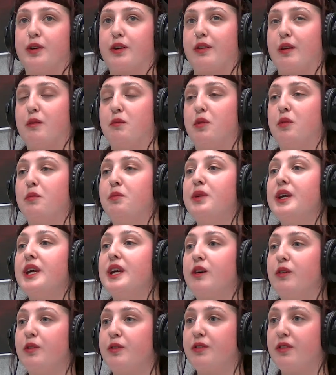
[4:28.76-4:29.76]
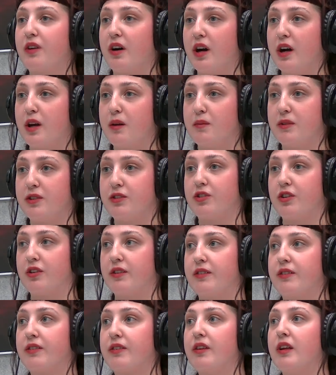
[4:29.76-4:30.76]
for example, being on time and
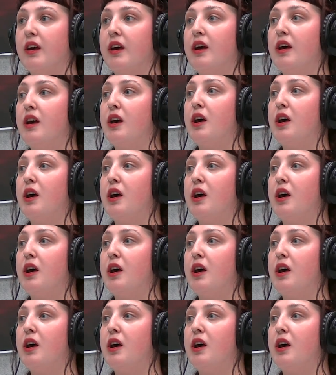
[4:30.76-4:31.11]
just